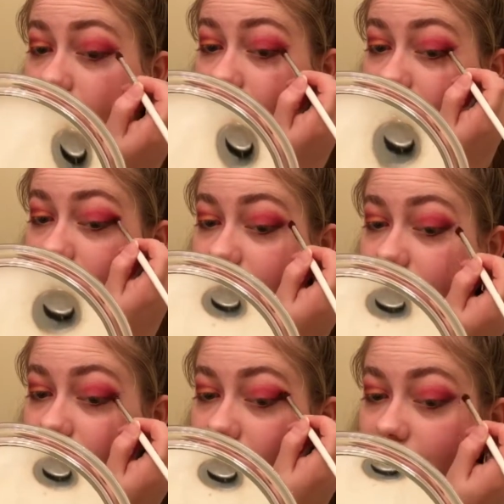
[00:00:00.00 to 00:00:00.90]
And it's
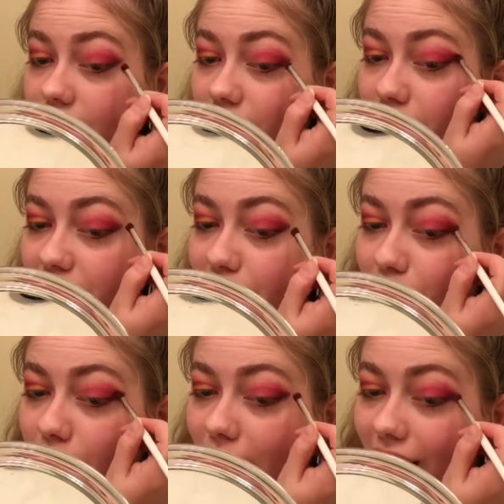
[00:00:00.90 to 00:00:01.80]
still got a little bit
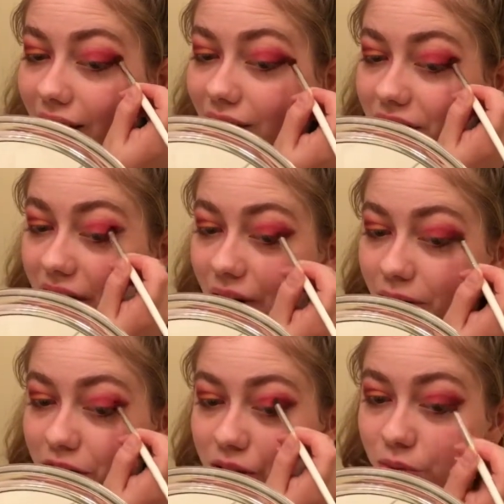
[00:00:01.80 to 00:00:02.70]
of black on
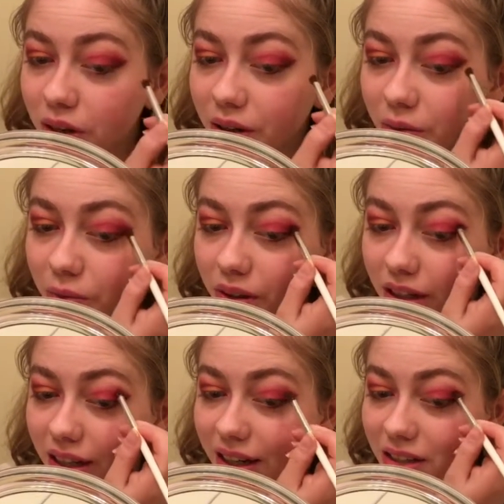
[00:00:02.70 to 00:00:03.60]
there, which is what we're
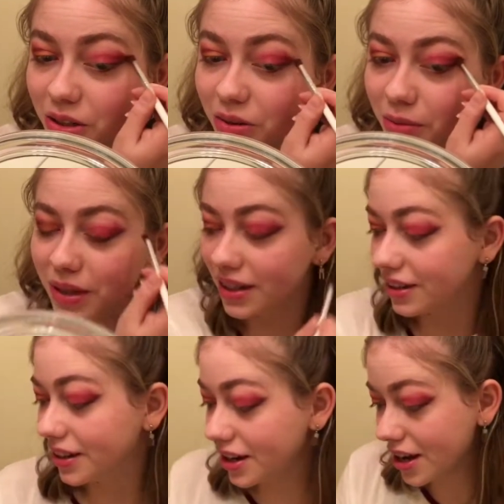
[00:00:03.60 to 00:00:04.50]
gonna get to in a minute.